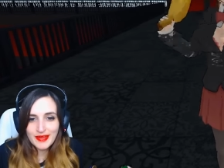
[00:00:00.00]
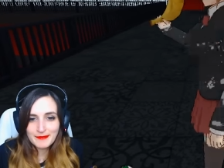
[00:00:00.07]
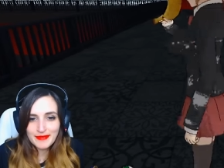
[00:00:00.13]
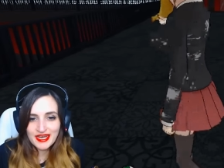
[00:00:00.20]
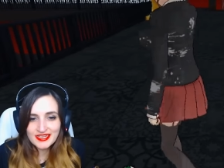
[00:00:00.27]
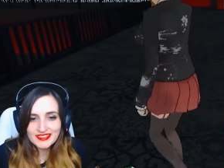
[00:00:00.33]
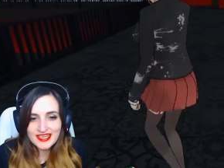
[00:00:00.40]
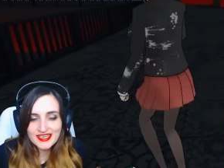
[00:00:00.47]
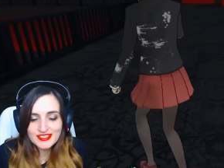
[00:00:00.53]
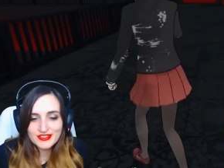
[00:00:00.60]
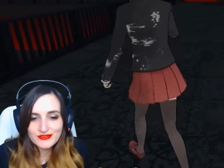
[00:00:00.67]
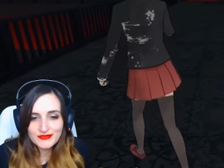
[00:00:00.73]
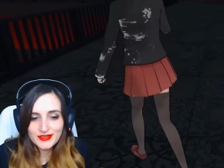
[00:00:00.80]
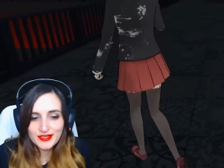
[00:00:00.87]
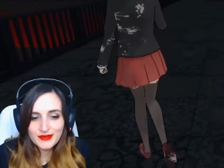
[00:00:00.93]
monetize this
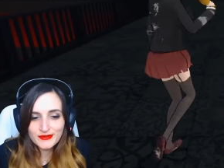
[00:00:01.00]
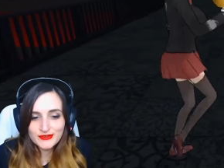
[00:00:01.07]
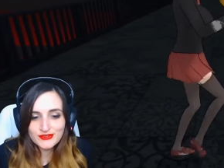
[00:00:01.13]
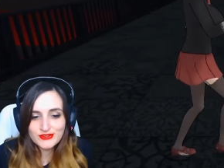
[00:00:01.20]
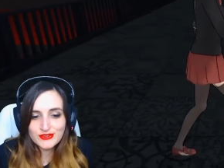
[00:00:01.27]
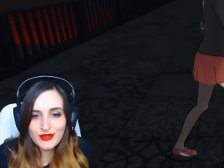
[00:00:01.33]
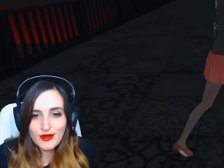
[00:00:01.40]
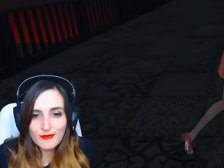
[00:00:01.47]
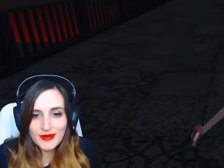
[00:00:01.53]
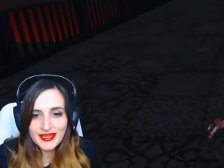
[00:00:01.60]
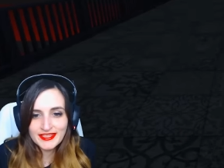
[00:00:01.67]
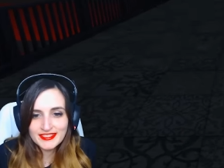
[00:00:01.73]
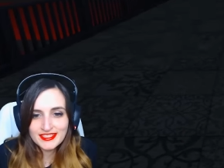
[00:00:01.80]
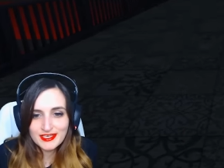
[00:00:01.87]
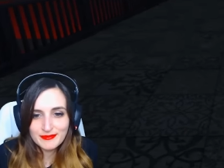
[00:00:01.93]
video. There's no way
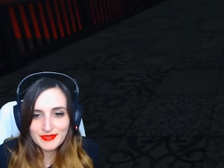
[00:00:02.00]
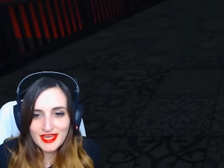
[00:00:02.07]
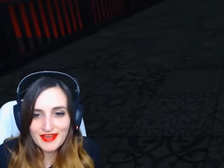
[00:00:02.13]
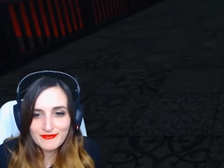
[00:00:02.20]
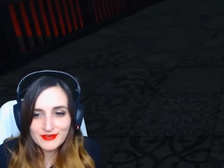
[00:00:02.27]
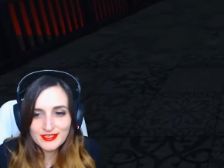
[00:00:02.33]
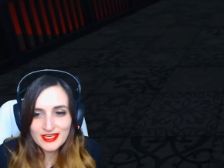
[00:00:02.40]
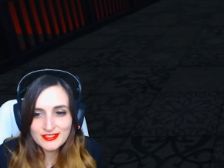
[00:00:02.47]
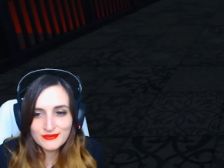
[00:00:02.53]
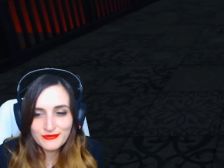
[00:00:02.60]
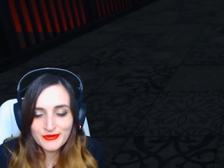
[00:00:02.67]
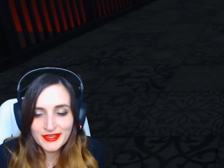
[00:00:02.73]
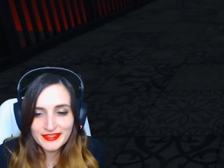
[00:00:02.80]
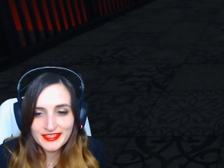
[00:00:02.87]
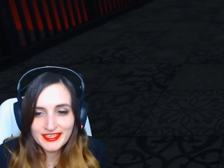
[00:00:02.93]
it's gonna be advertiser
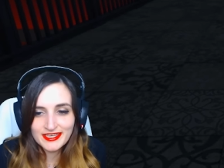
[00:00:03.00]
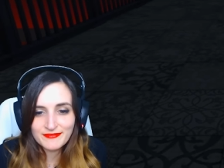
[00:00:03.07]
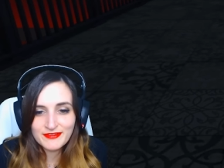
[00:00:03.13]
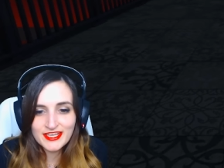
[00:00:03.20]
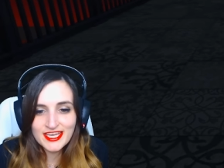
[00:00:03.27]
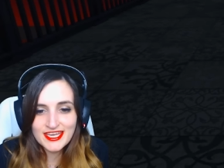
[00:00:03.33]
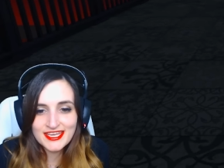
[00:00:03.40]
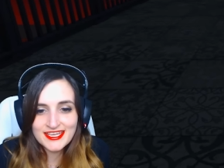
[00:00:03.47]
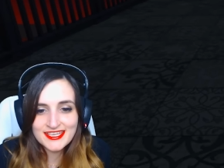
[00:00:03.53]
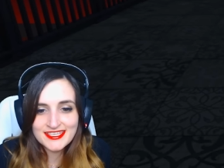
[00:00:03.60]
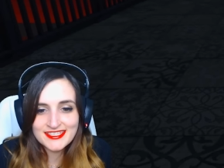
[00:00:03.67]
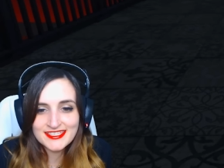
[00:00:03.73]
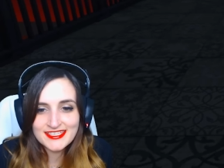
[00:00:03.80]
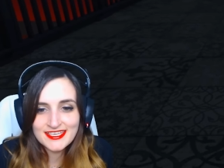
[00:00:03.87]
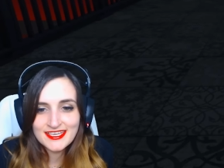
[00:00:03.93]
friendly. And if it
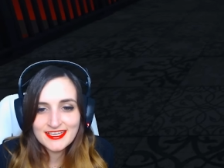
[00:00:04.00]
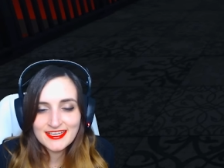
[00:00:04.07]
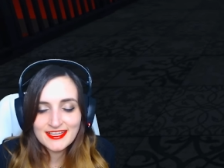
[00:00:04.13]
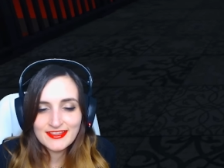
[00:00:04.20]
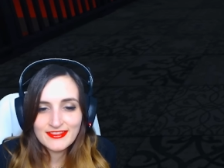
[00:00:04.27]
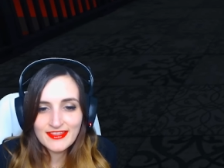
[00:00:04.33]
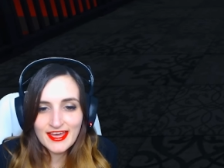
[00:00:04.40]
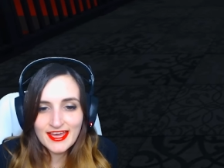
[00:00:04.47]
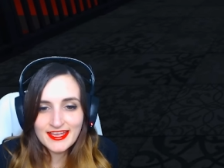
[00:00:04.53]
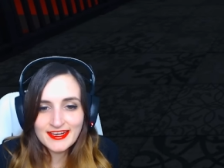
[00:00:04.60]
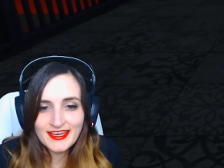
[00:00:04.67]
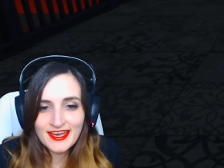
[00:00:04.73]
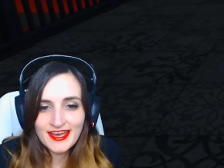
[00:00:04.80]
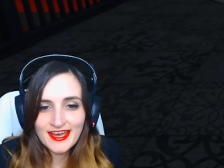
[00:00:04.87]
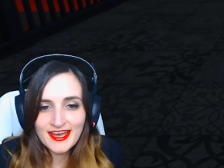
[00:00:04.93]
is, then
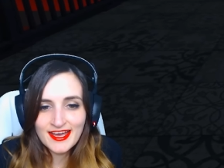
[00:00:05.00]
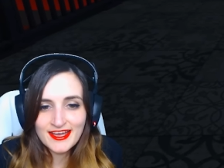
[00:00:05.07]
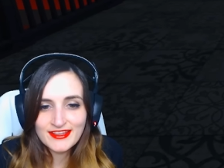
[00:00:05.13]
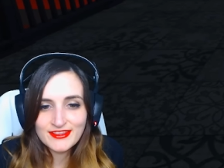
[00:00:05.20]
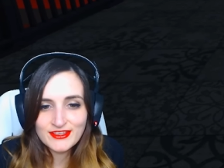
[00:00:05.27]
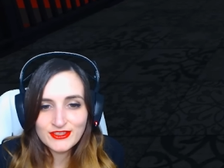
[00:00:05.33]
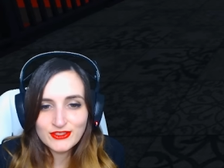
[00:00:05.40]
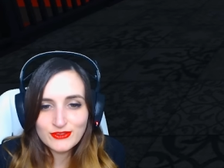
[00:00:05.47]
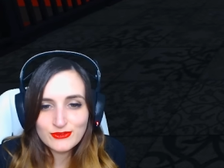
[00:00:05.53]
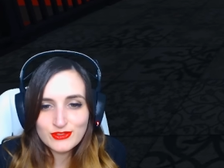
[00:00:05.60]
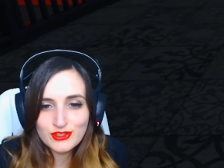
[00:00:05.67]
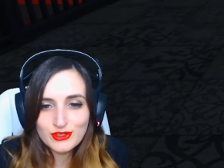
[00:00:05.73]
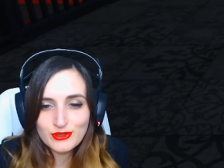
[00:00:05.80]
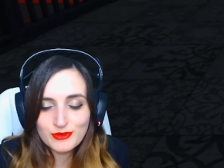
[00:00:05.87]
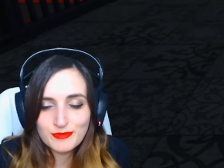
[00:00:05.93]
the
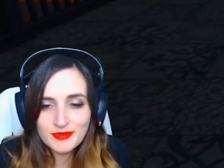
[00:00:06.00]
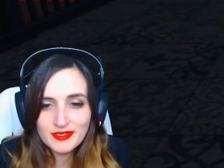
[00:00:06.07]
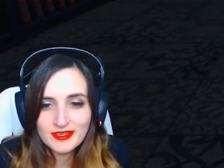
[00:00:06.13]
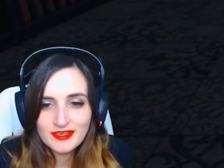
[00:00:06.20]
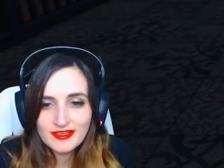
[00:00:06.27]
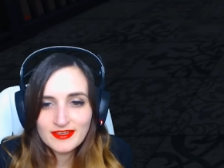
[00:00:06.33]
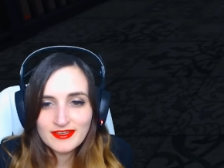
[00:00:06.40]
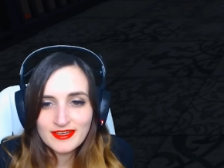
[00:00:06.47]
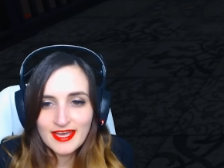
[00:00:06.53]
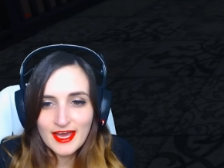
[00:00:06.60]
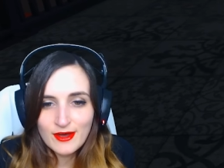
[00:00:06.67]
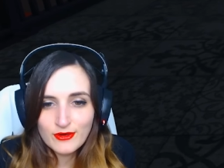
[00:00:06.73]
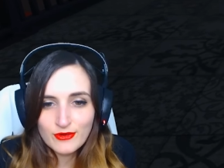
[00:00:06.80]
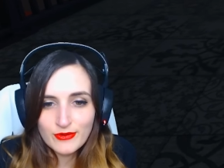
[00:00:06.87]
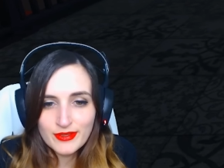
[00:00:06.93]
YouTube
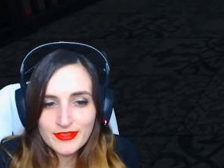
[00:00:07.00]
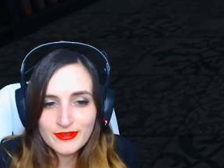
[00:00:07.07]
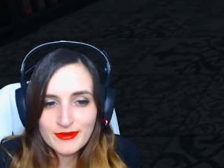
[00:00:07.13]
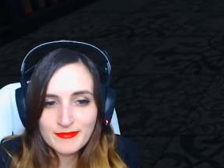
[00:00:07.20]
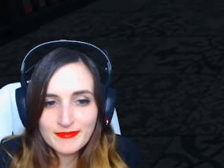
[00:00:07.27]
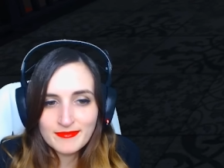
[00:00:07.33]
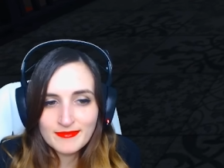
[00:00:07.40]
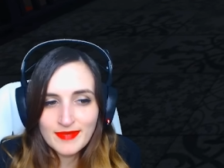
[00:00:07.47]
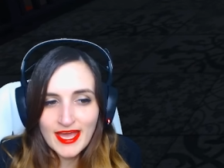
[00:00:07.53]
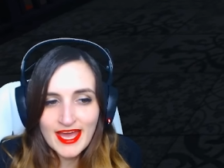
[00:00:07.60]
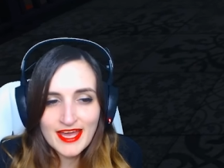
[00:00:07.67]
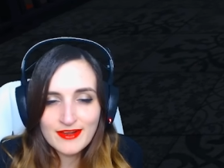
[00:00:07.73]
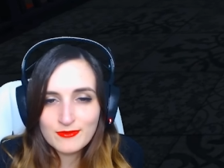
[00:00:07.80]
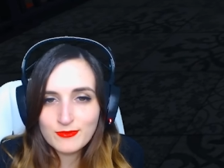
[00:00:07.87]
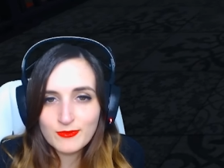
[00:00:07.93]
algorithm,
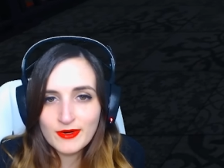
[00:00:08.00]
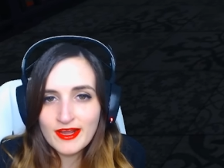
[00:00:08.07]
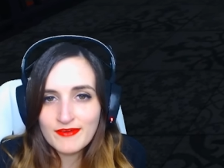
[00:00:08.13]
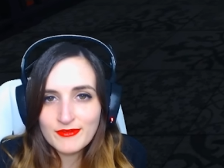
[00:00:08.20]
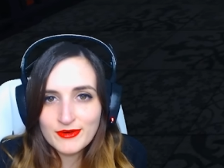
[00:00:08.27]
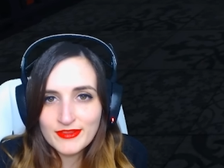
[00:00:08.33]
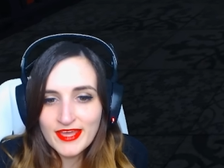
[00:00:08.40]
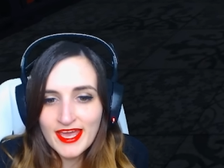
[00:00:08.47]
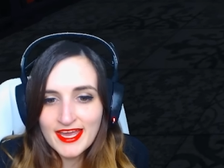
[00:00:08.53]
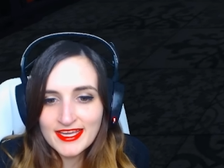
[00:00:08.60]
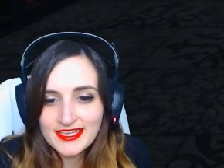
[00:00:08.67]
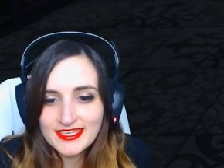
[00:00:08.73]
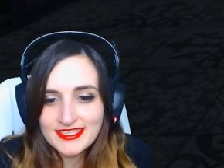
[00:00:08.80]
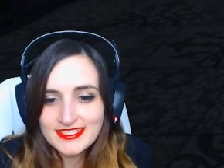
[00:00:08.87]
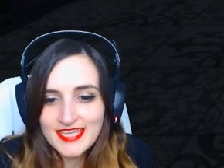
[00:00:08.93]
ad whatever the heck it
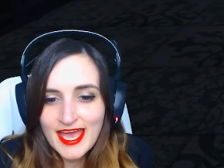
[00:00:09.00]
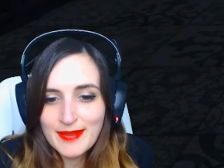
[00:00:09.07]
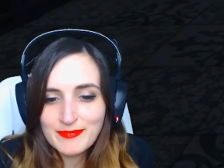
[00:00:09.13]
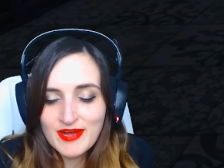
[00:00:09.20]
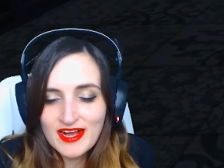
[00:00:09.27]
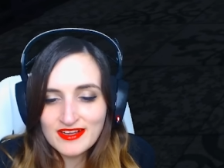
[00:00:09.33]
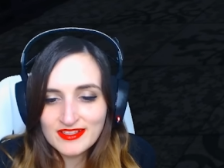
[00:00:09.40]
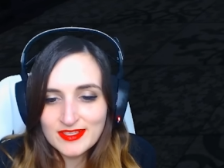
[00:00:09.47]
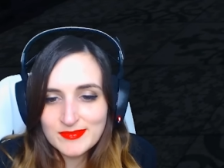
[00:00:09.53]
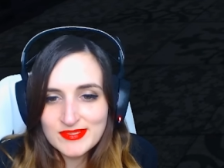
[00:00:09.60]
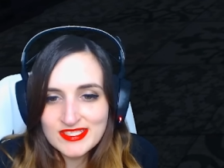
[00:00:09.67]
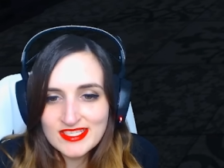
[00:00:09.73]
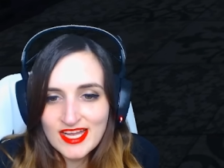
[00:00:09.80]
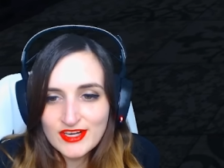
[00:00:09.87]
is, adpocalypse is not